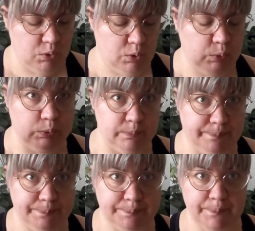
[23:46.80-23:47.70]
Cool.
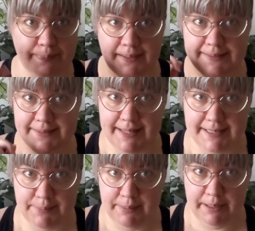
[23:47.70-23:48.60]
So
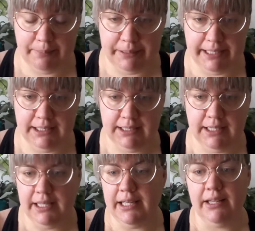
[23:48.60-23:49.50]
that's my main plan.
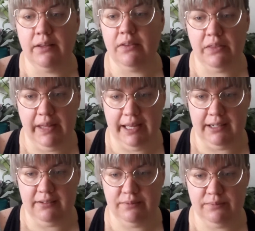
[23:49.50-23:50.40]

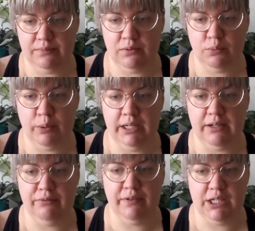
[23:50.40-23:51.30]
Then when
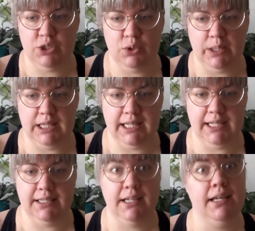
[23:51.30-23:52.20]
I finish doing that,
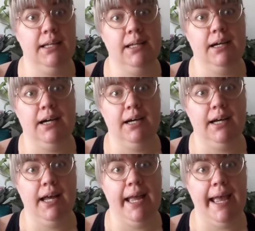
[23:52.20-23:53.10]

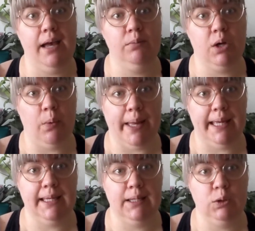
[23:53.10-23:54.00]
I am
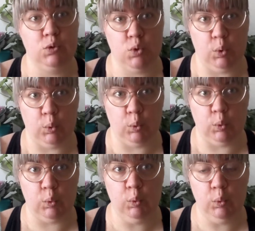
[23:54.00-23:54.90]
going
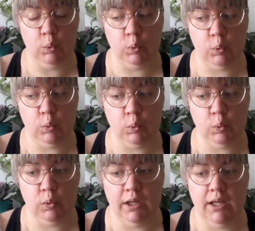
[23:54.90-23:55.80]
to
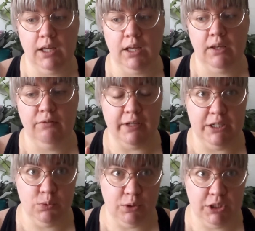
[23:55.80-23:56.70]

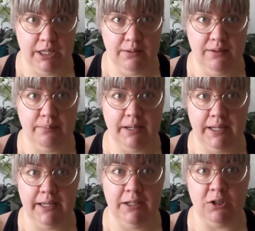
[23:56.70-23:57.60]
finish washing
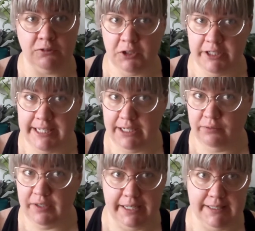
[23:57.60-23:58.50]
my Gulf Coast
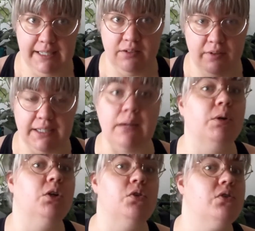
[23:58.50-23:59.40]
Native fleece. In fact, I'm
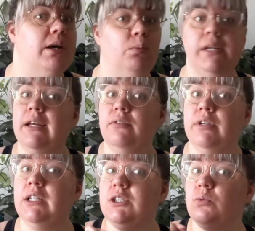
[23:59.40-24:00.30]
going to do that when I
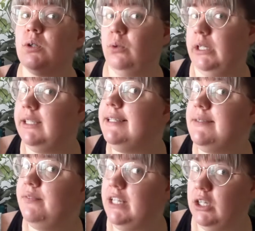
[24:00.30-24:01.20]
finish recording
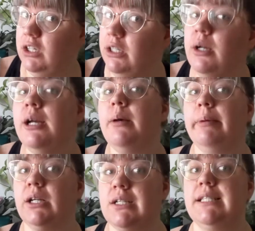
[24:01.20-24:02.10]
this video,
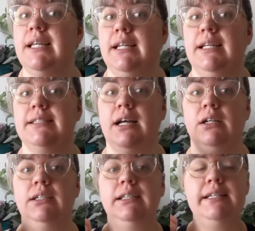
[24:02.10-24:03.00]
because it is
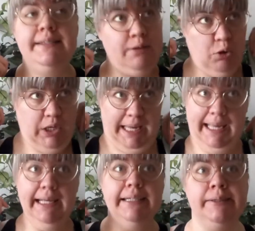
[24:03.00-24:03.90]
currently
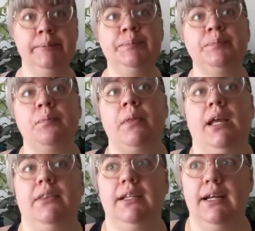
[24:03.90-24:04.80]
soaking,
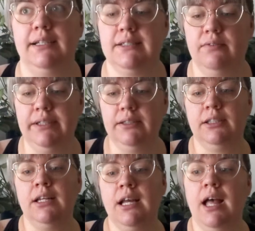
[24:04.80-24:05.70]
the last of it.
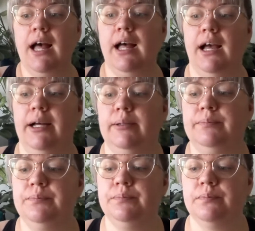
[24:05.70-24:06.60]

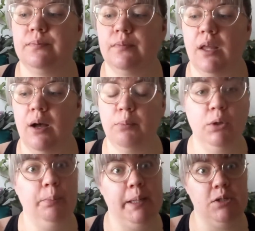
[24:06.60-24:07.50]
I'll
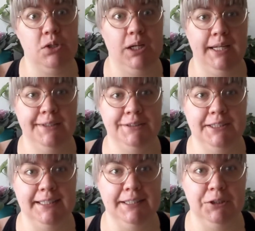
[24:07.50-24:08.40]
put a picture in
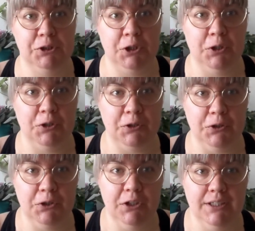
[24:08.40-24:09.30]
to show
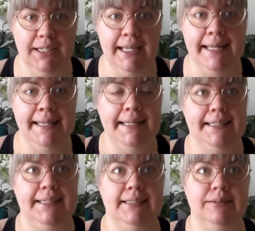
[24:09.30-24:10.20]
you
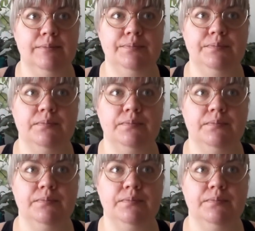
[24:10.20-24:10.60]
how